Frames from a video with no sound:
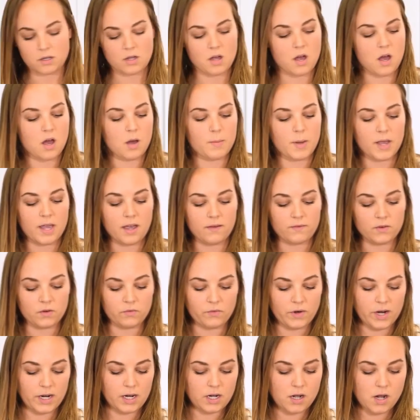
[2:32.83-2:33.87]
I have
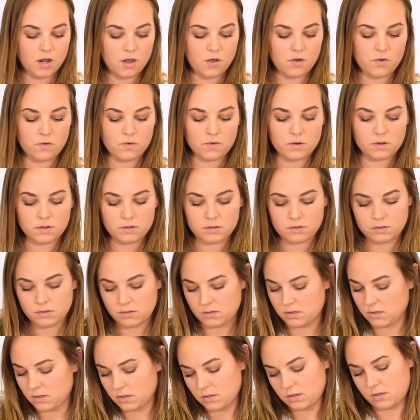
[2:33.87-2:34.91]
oregano.
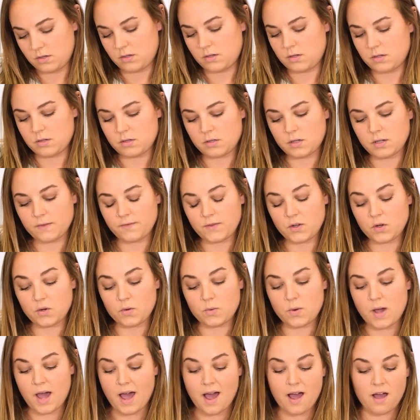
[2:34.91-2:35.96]
If
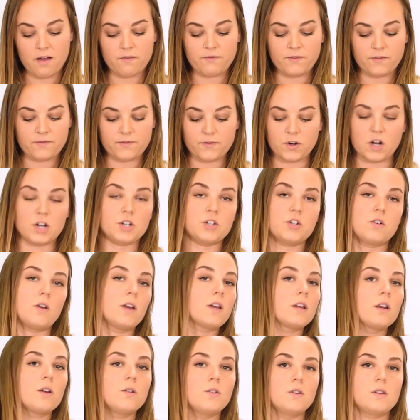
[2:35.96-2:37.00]
you have fresh
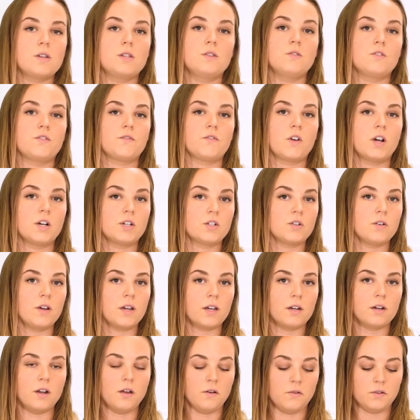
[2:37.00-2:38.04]
oregano, you can use fresh
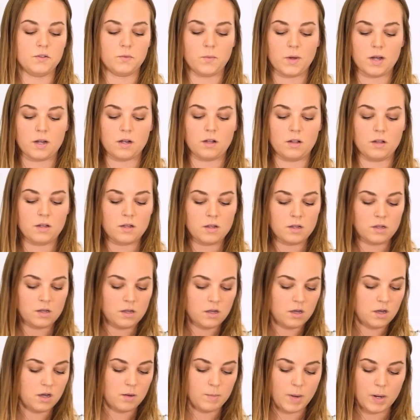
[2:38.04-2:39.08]
oregano as well.
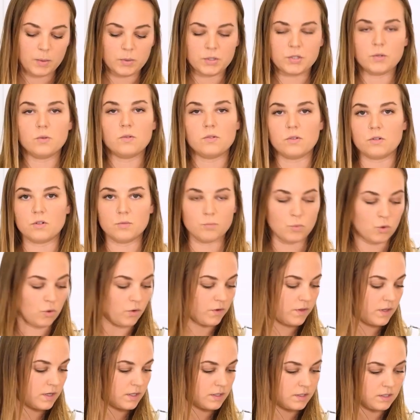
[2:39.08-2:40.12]
I would do a little more
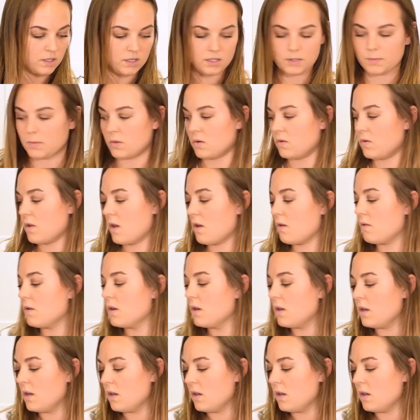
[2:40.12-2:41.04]
than a teaspoon though.